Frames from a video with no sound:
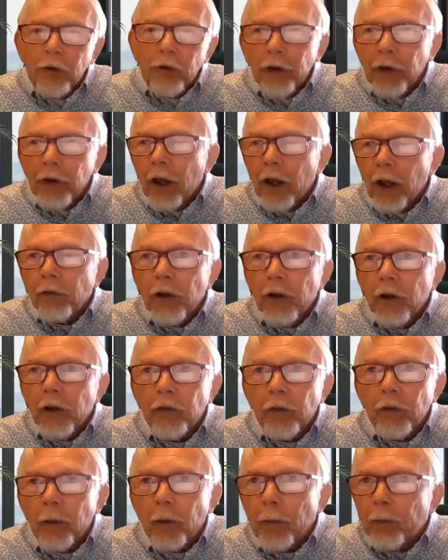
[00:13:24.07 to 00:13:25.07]
places that I've
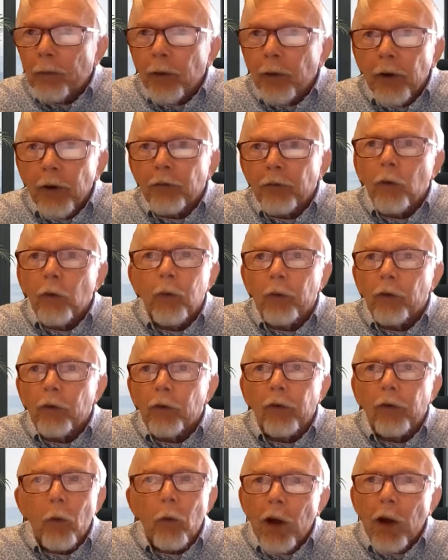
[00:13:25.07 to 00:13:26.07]
lived and lived
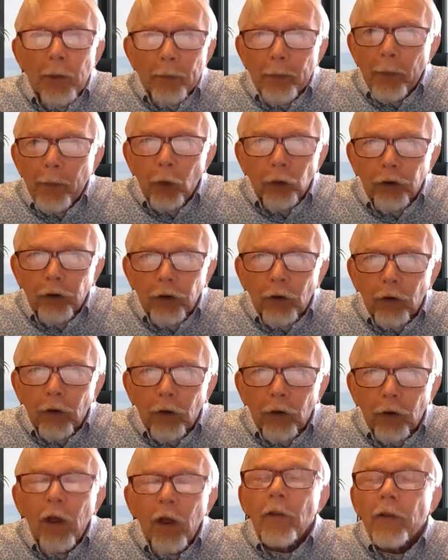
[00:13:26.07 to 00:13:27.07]
for a while in
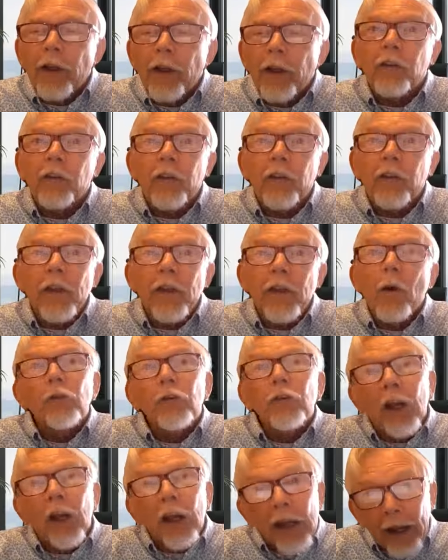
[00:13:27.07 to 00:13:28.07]
Portugal, that's the
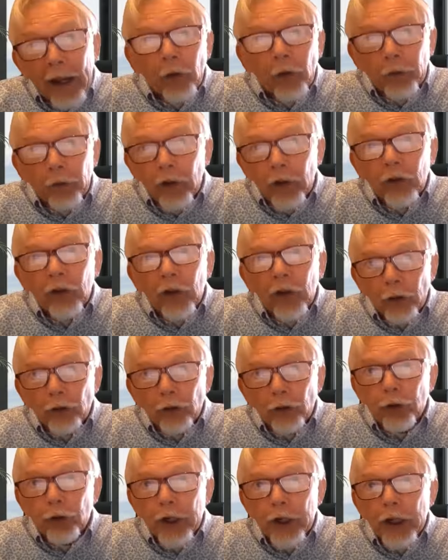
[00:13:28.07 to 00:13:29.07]
most collectivist
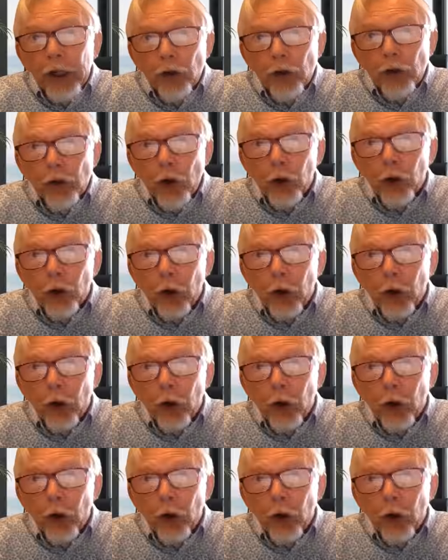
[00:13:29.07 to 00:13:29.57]
country in